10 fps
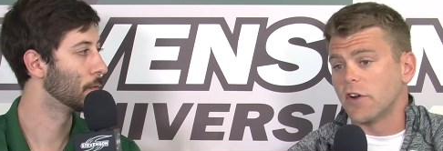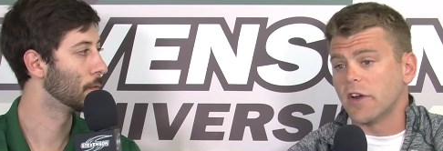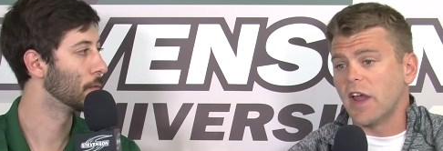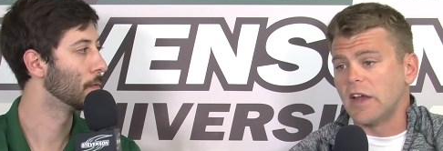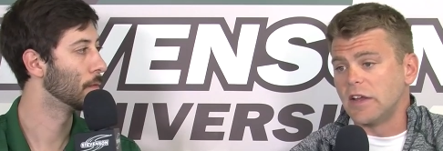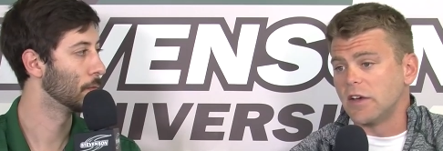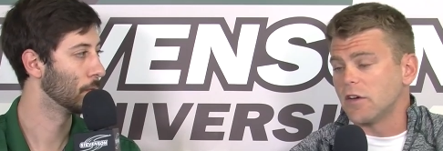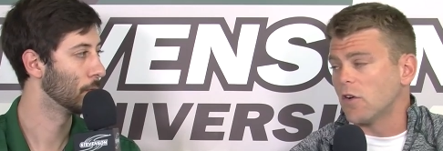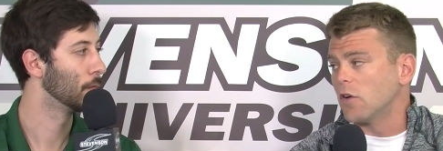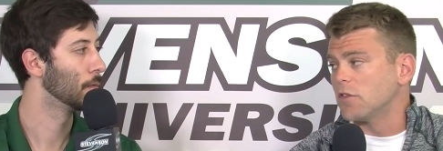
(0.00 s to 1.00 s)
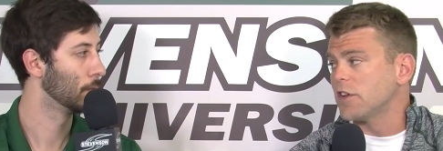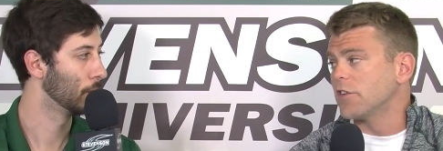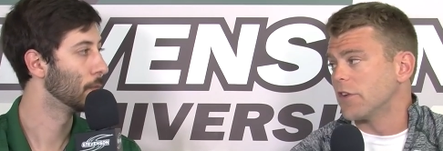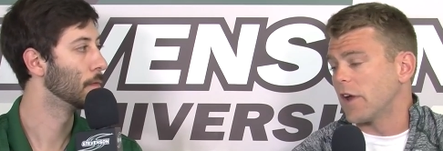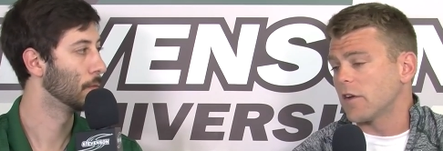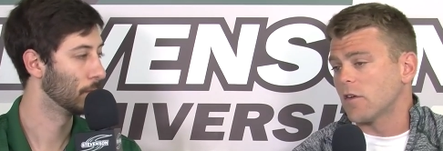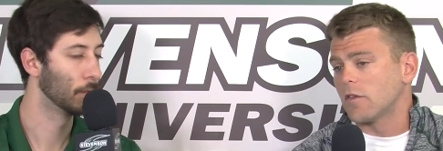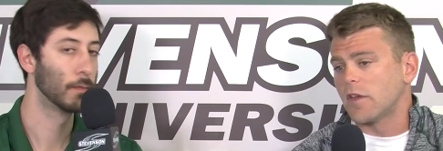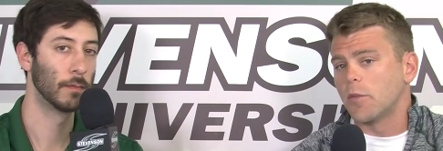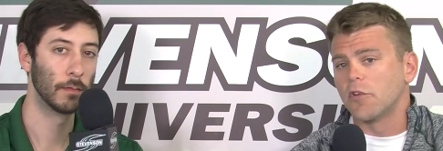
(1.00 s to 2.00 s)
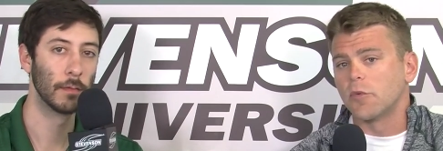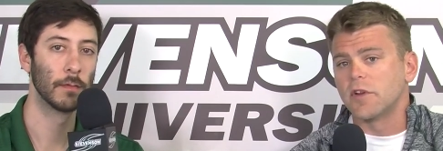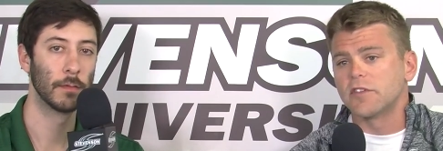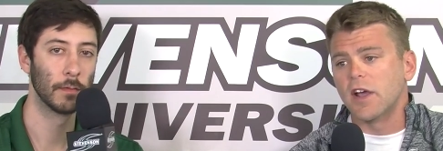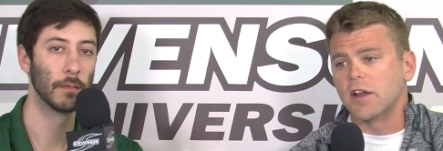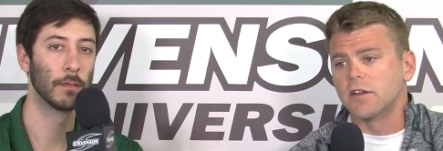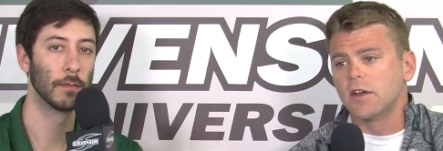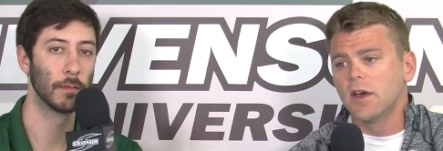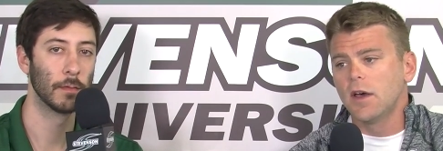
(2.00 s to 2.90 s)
Speaker 1: Arcadia on Senior Day on April 22nd.